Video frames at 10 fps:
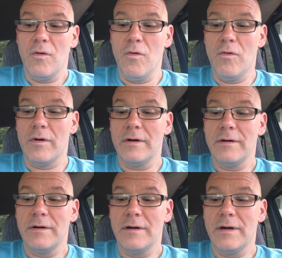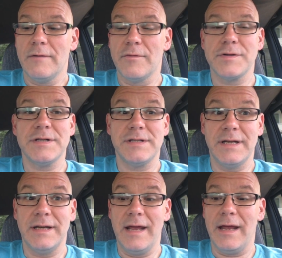or uh, versus
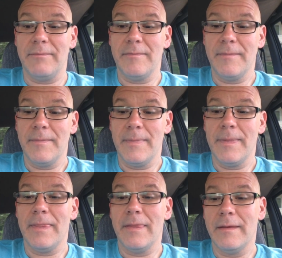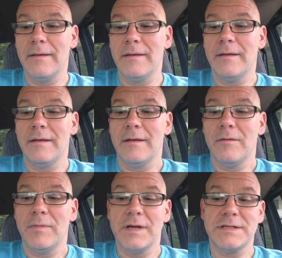in game
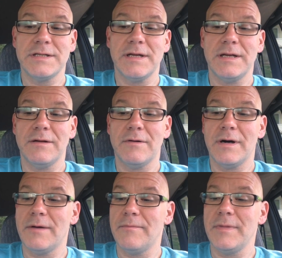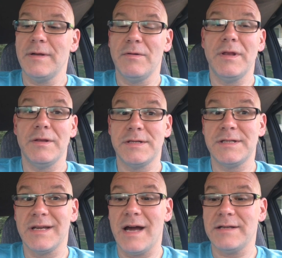because he said, you know, um, this
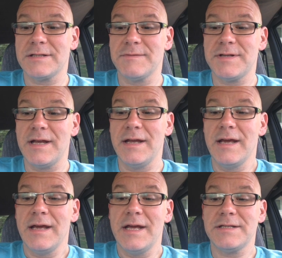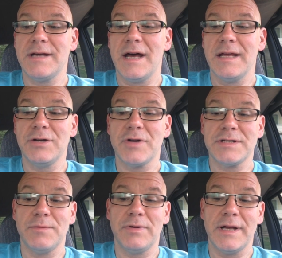is in the context of saying he's not
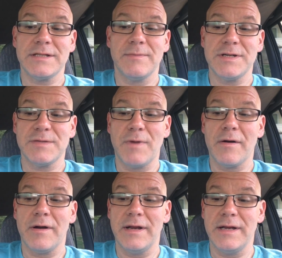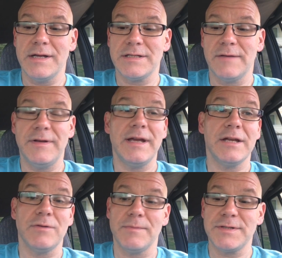interested in playing somebody smarter than he is. If he
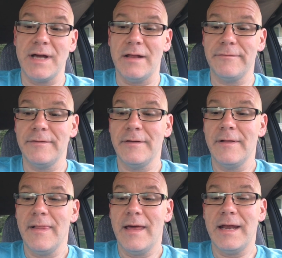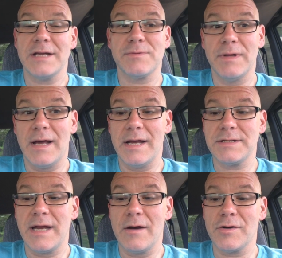can't do it himself, and he has to rely on
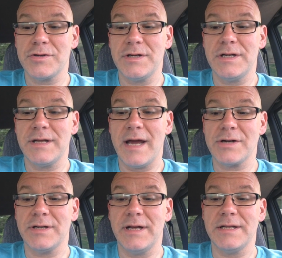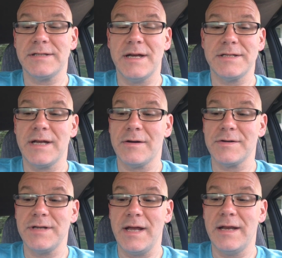his character sheet to actually get inside his
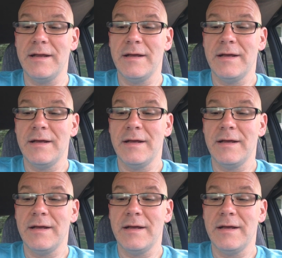character's head,